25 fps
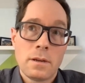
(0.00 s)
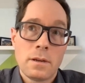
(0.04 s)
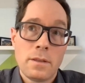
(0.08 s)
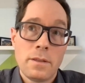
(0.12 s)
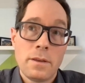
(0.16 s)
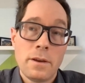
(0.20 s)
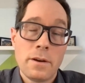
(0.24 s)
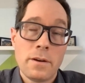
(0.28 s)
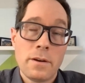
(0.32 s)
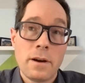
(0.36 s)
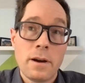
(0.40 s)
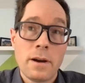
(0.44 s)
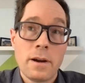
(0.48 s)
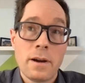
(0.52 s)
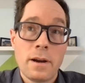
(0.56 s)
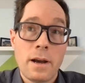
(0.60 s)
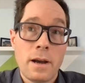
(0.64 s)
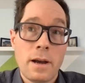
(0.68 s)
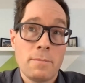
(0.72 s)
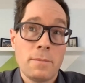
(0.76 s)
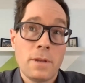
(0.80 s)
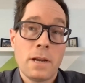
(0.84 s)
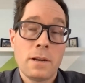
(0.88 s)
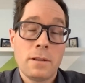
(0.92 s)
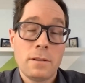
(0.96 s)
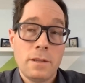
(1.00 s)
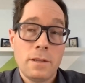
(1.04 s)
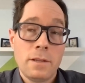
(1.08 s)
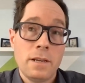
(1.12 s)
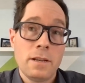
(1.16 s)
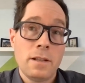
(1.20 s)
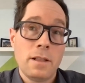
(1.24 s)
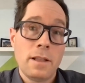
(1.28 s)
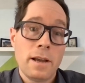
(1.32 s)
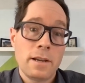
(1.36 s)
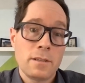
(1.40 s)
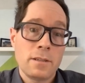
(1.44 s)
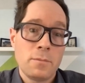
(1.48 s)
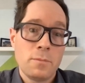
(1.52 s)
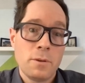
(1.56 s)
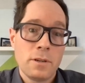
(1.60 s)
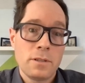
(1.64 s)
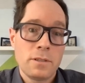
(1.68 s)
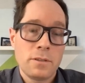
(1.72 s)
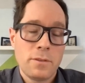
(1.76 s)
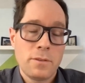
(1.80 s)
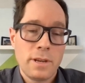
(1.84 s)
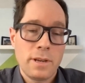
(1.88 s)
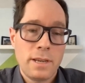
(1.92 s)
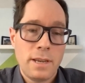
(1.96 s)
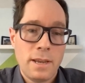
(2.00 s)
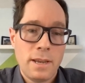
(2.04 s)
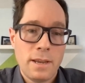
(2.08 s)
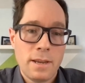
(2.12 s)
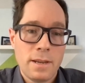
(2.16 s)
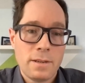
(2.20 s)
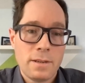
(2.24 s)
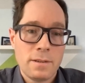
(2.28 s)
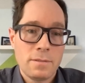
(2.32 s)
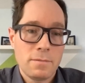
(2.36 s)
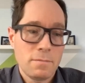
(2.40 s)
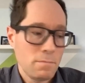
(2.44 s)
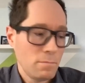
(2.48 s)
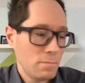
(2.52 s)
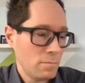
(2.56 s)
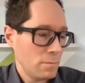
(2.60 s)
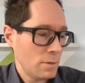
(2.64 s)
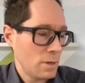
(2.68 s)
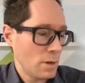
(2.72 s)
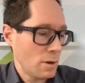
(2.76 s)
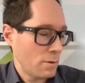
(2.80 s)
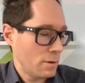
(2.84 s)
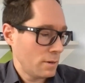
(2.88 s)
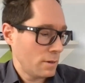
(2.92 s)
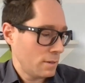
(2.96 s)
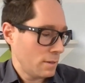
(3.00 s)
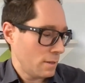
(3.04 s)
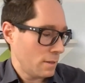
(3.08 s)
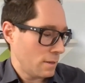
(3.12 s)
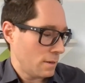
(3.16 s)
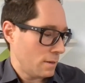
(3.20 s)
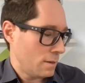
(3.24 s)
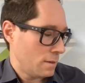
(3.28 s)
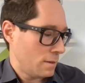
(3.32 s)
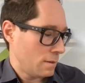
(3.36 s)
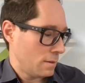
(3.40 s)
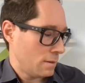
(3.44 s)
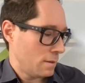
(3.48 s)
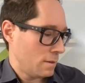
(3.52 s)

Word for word: There are, I'm not a legal expert, so I can't go into the,